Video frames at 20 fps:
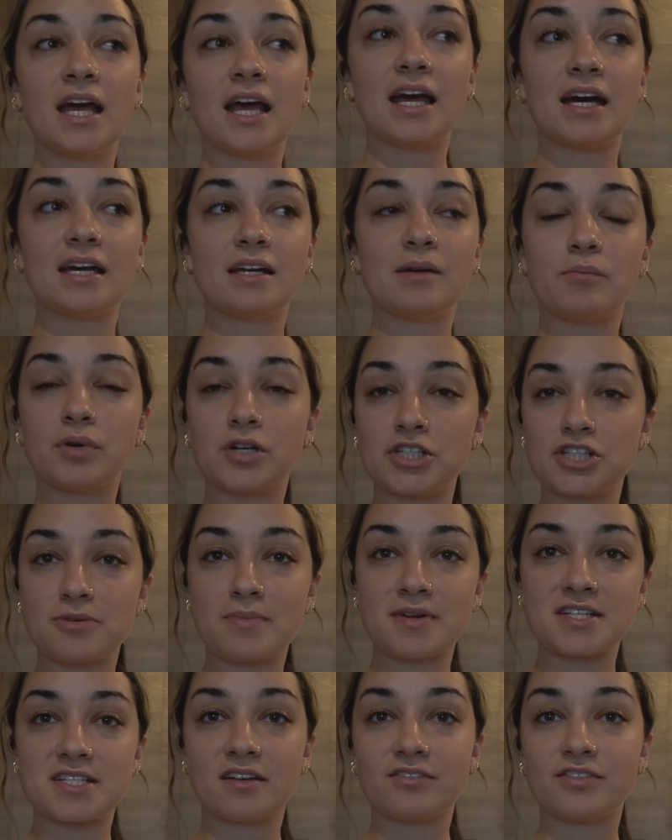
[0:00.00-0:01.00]
and I'm pushing
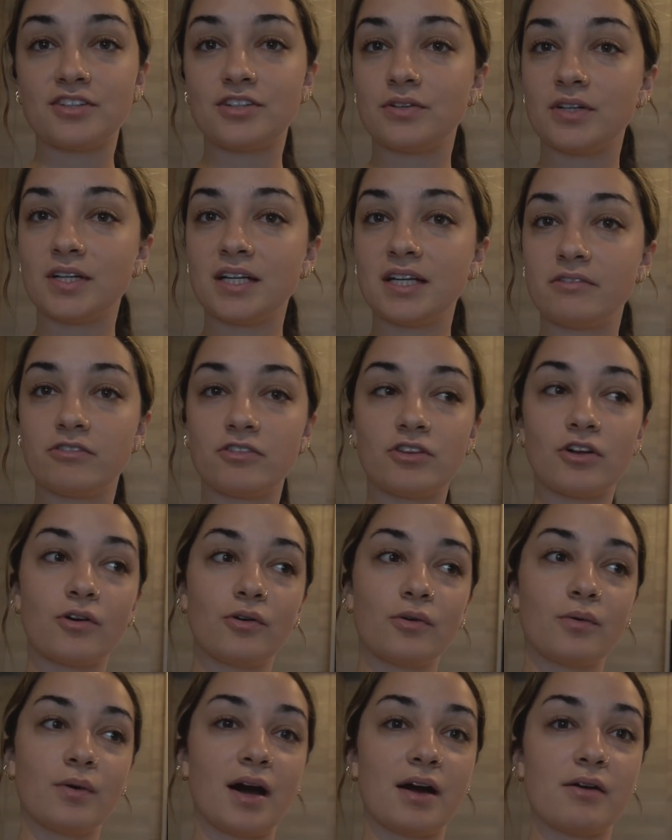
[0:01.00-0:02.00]
myself to do it, even
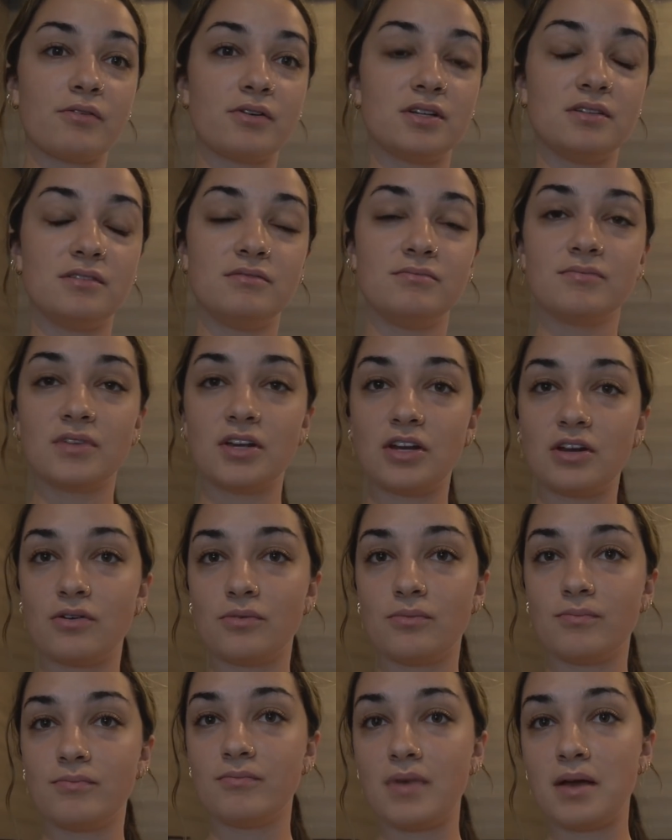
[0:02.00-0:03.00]
though I would, you
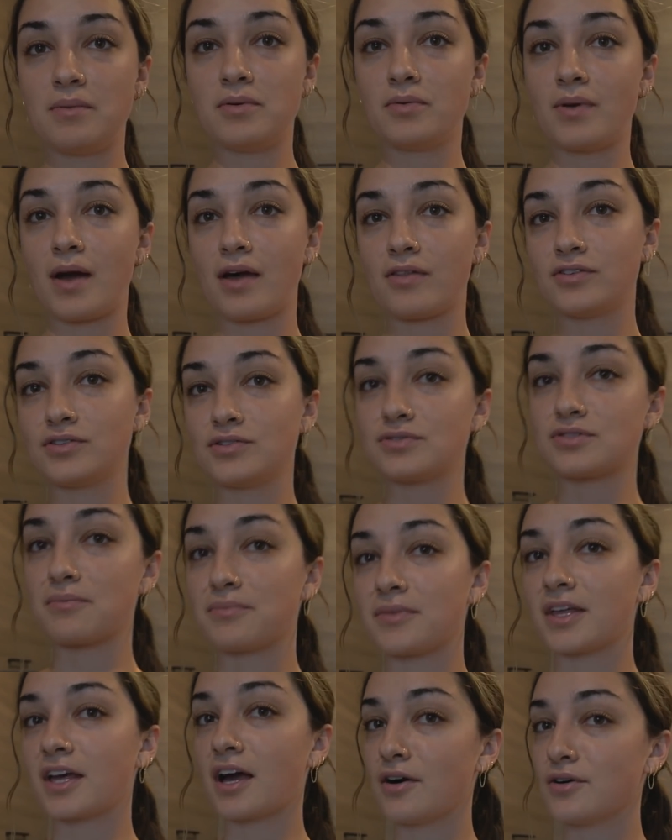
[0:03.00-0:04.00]
know, maybe rather do
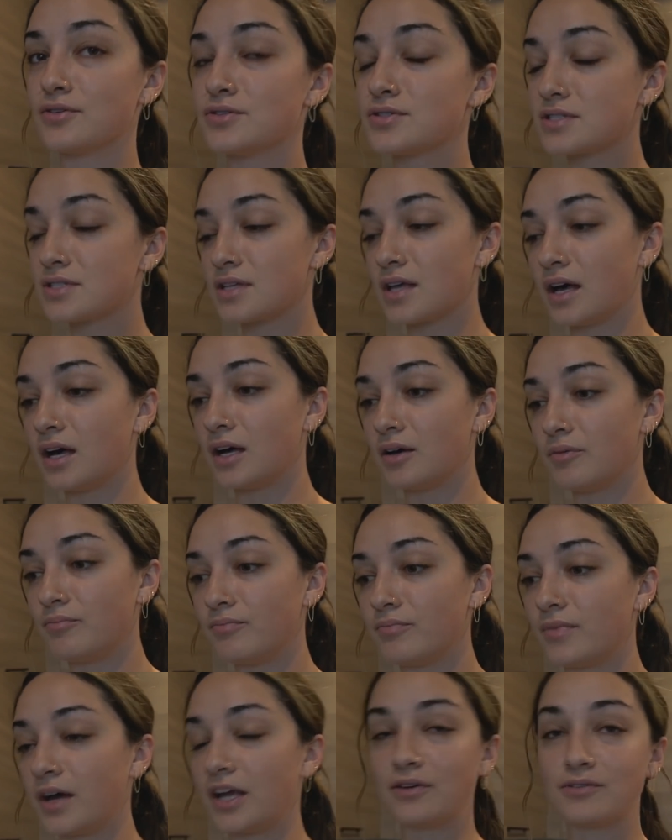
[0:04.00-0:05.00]
something else.
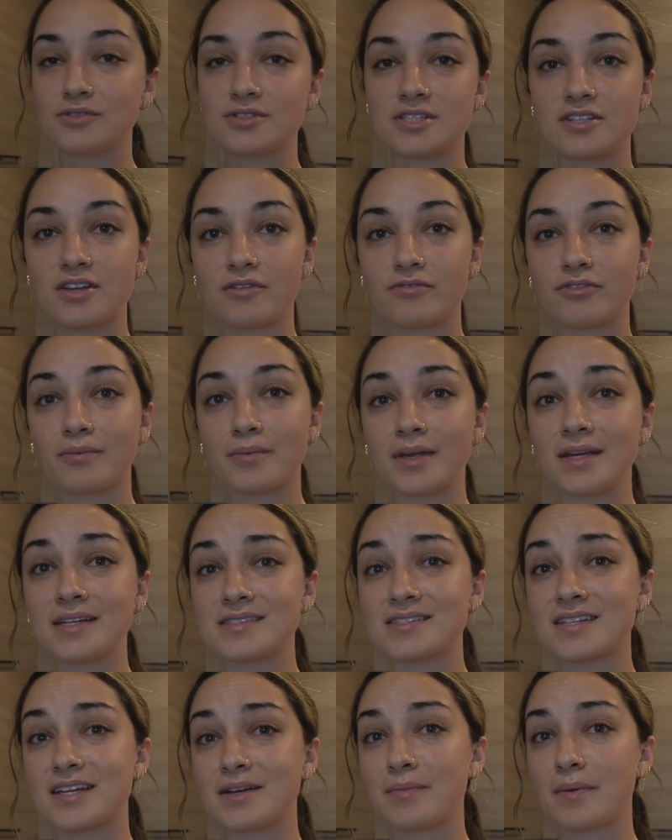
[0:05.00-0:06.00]
Um, I know it's good for me and
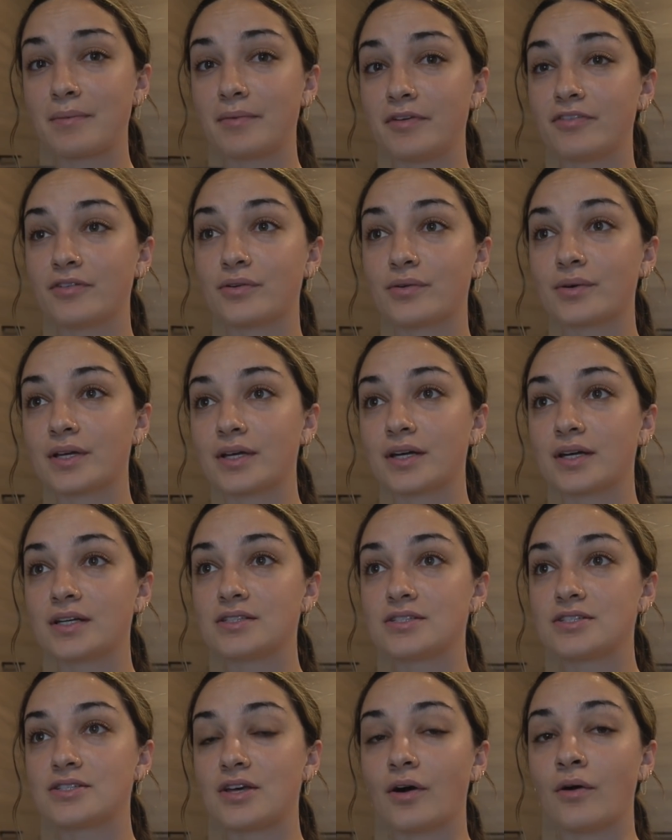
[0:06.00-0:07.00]
it's gonna make me feel really
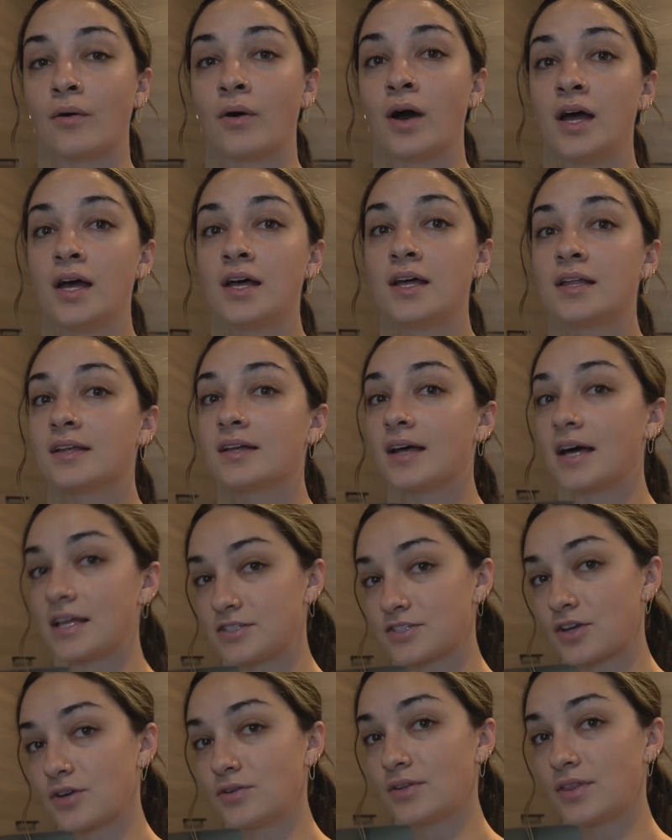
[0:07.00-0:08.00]
good. So
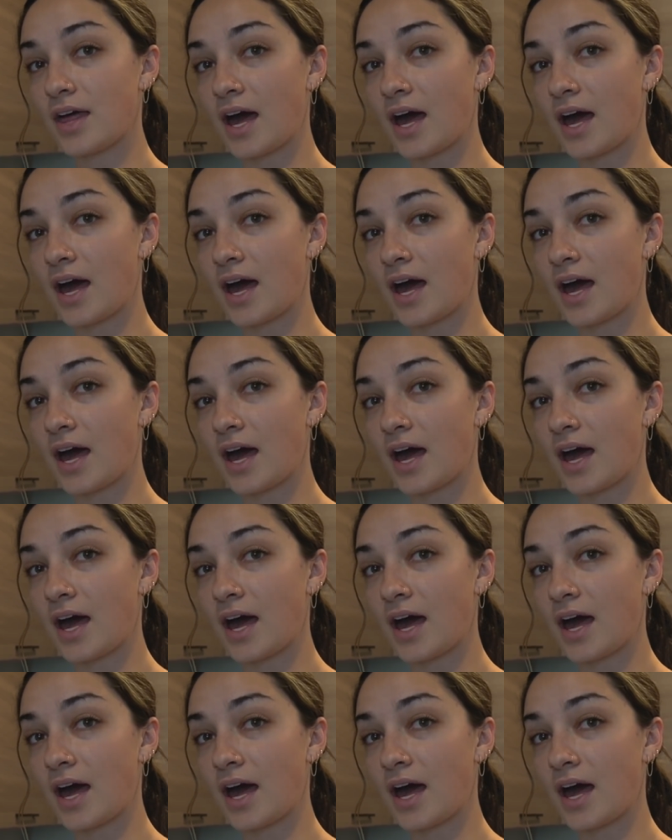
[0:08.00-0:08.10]
let's go do